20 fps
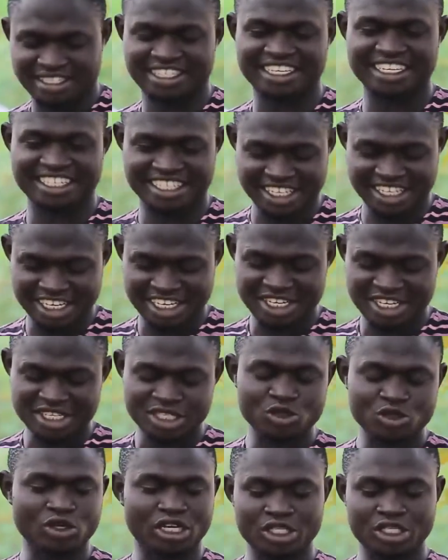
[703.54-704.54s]

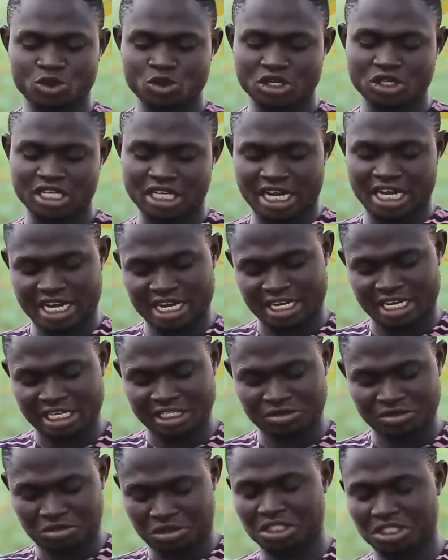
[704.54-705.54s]
Yeah, this one is
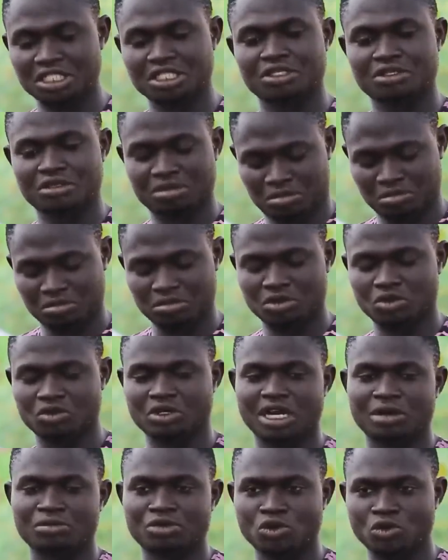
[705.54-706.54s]
okay. I can't, with this,
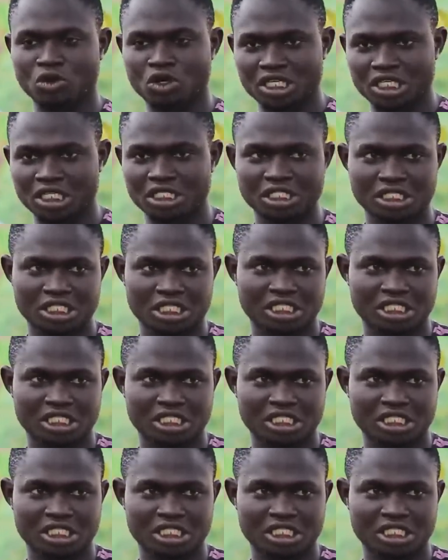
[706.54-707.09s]
we can be